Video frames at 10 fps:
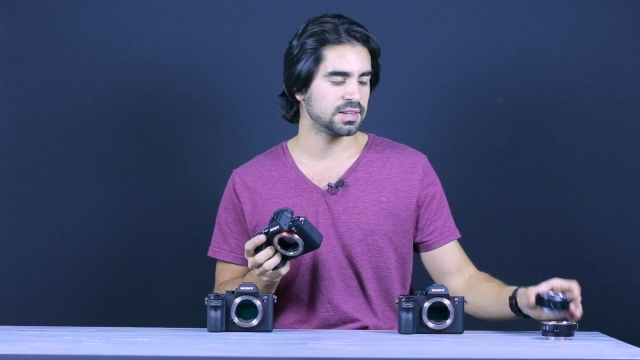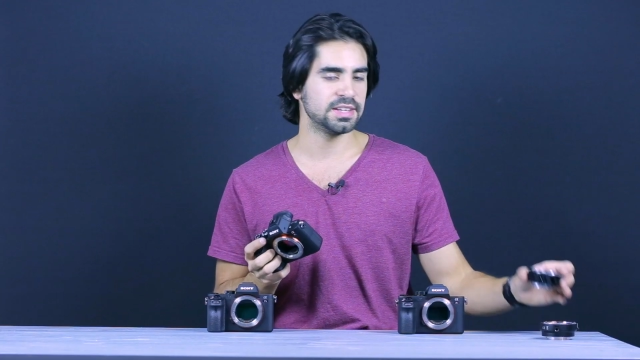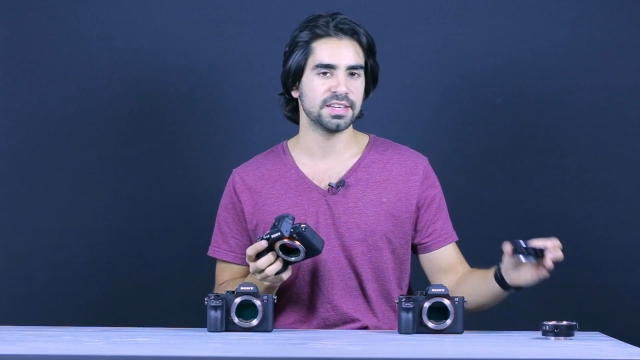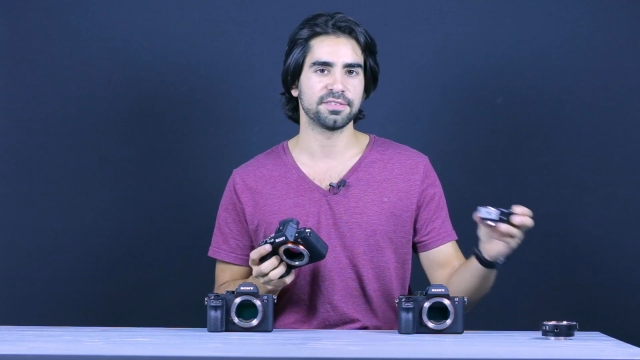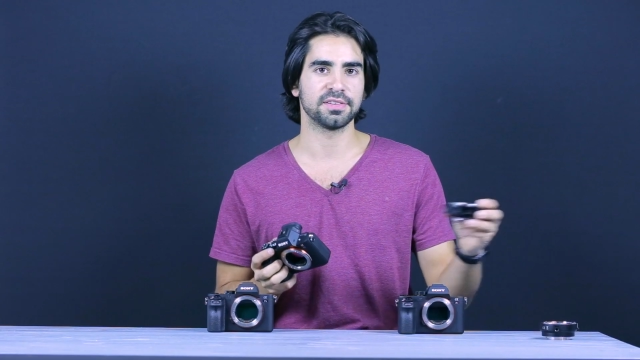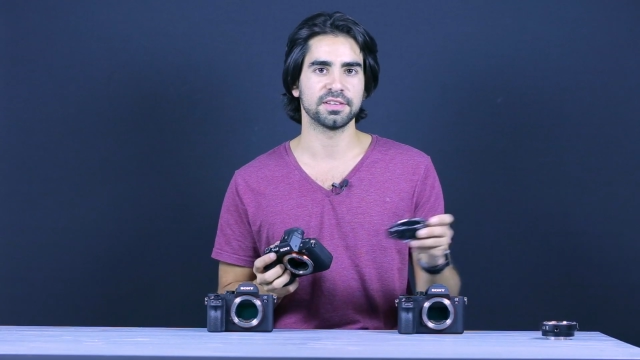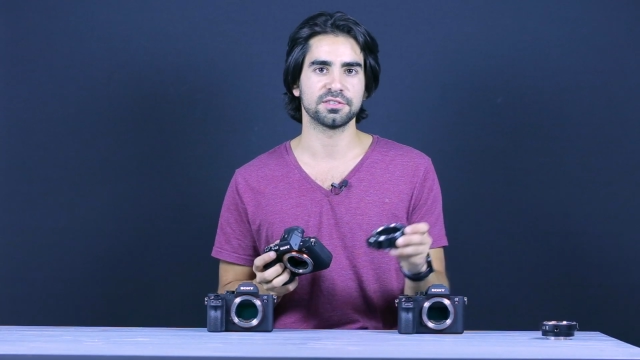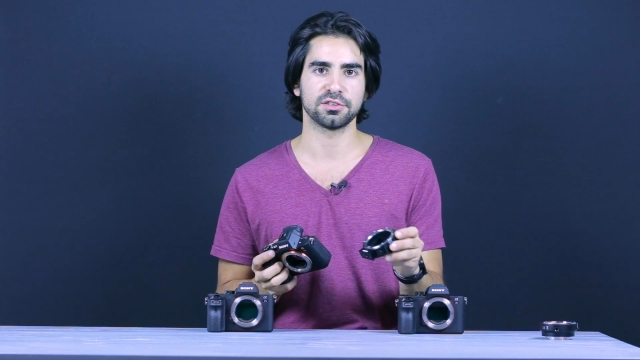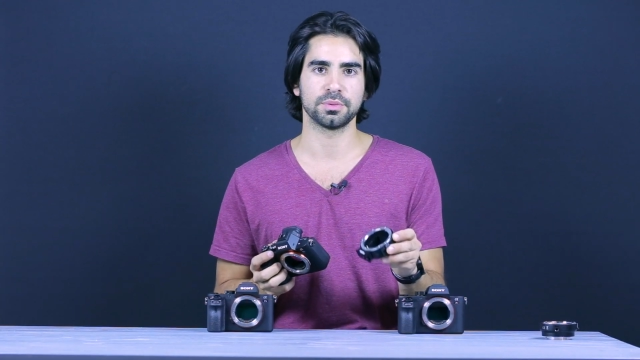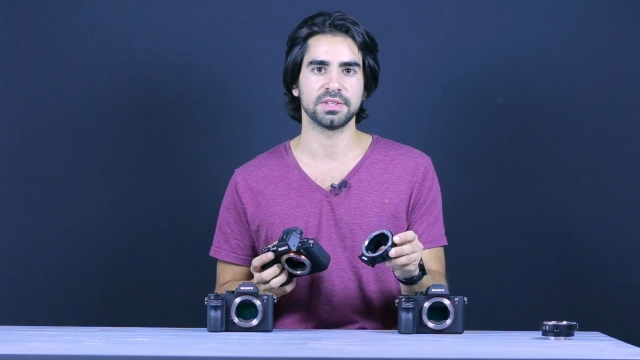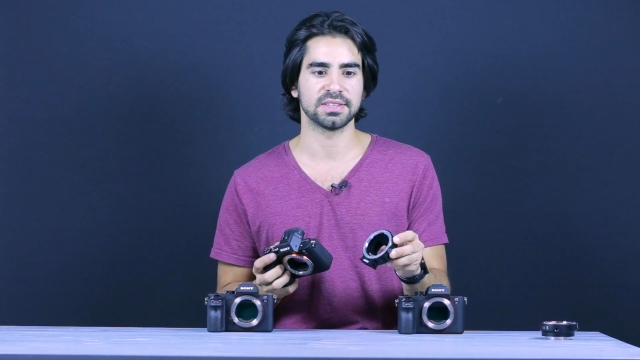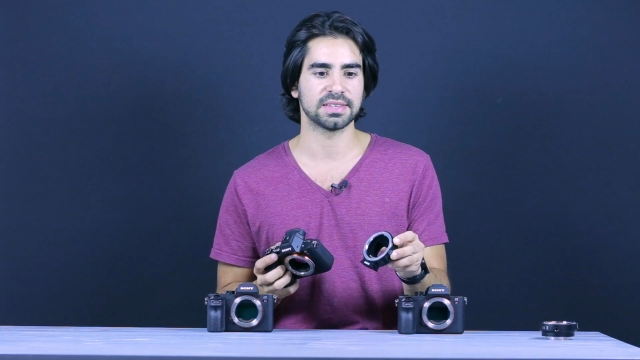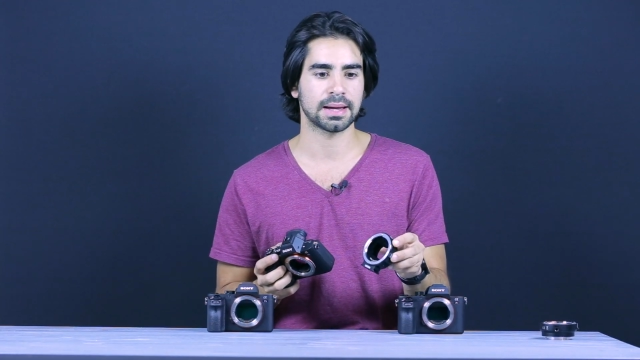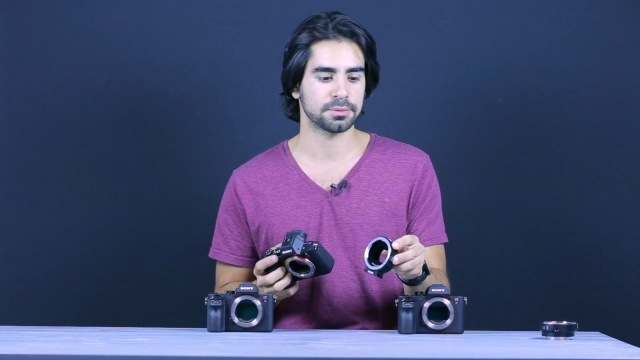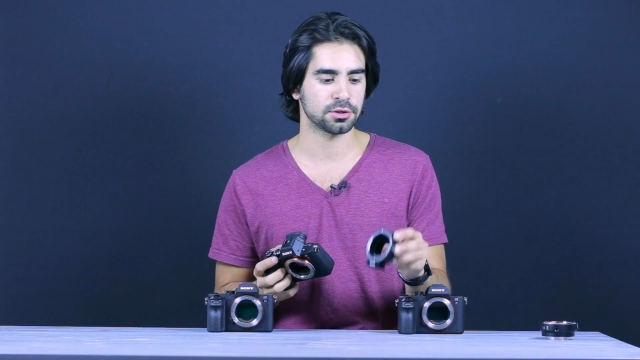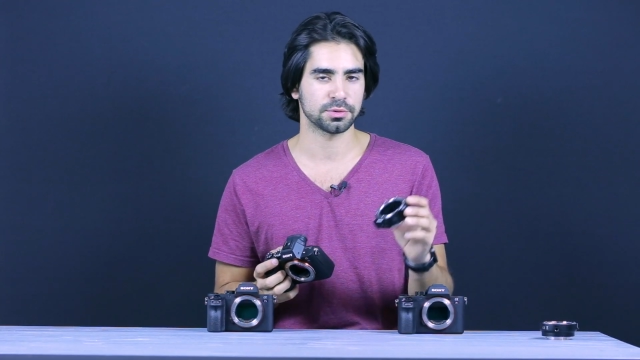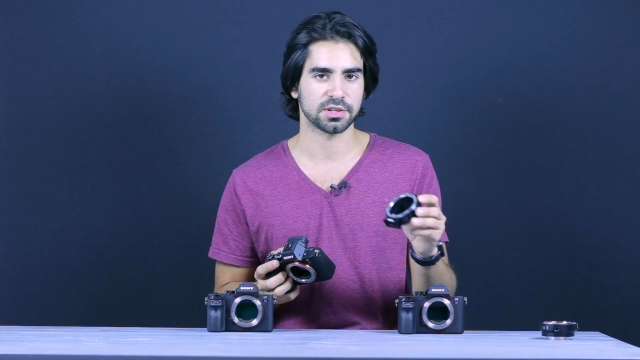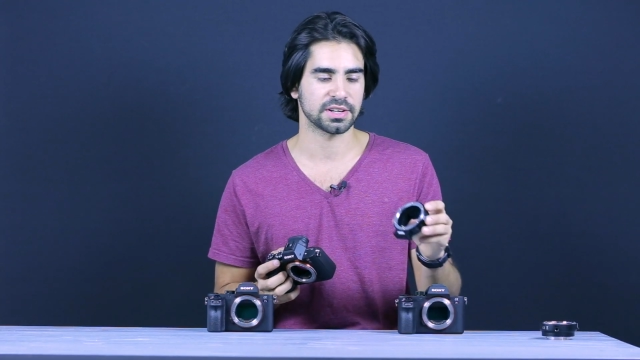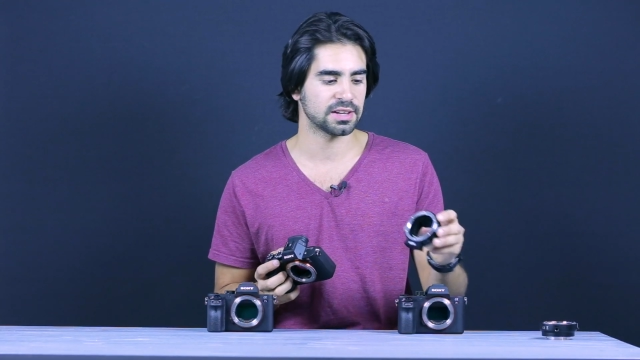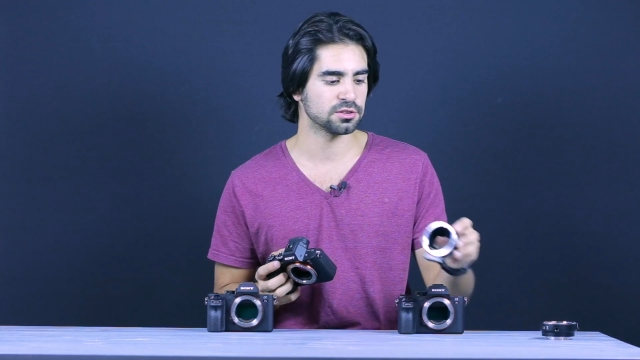EF lenses with the adapters, which
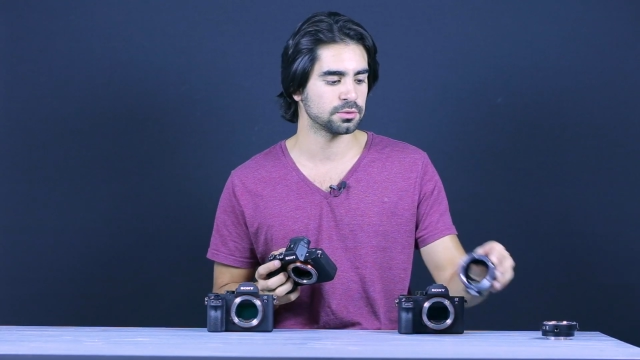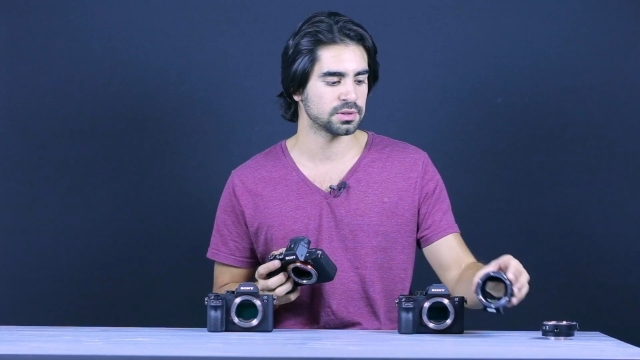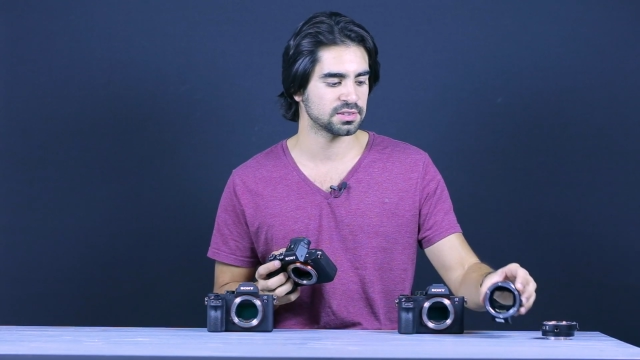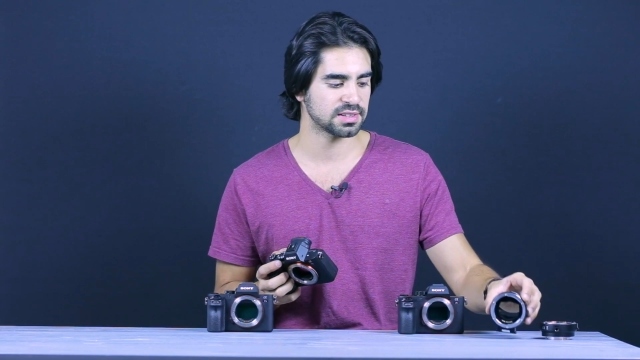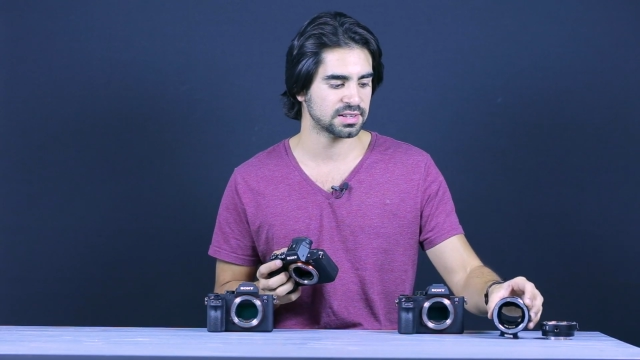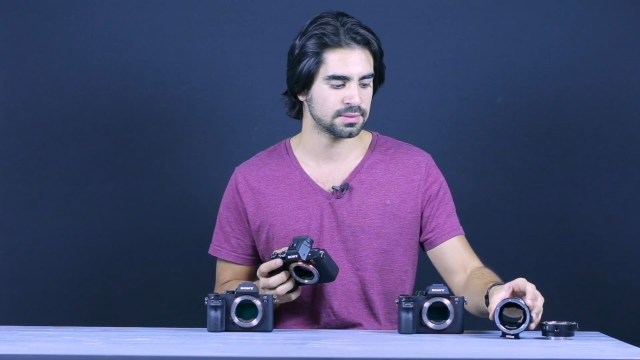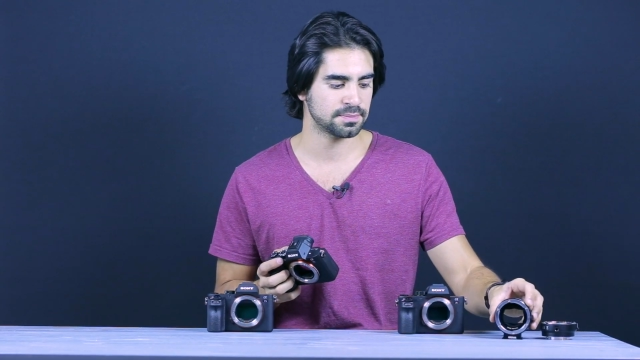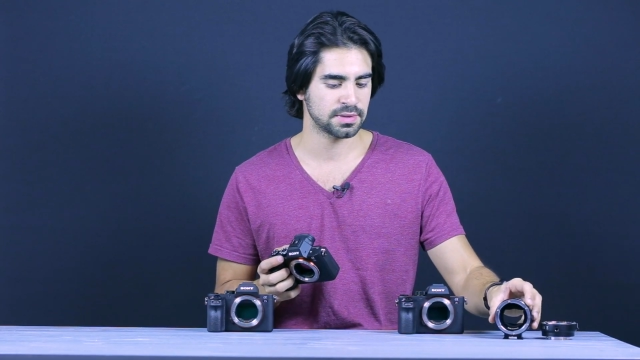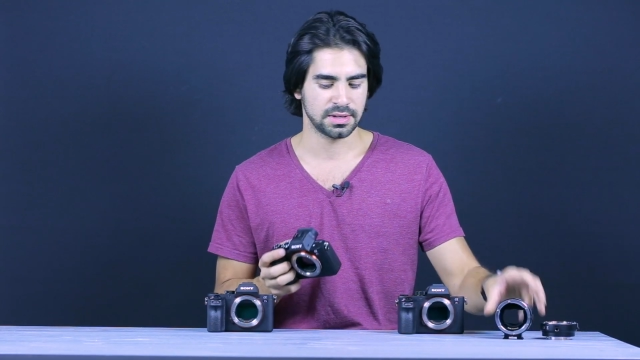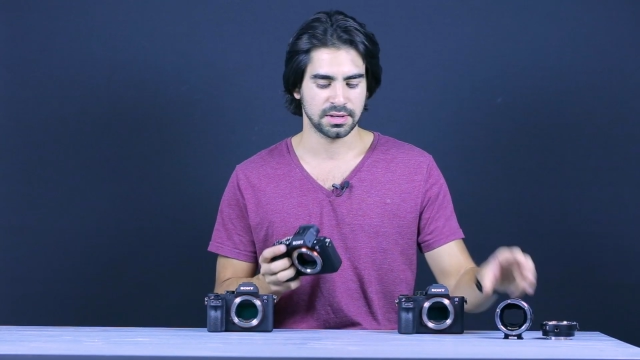I'll get into in a second.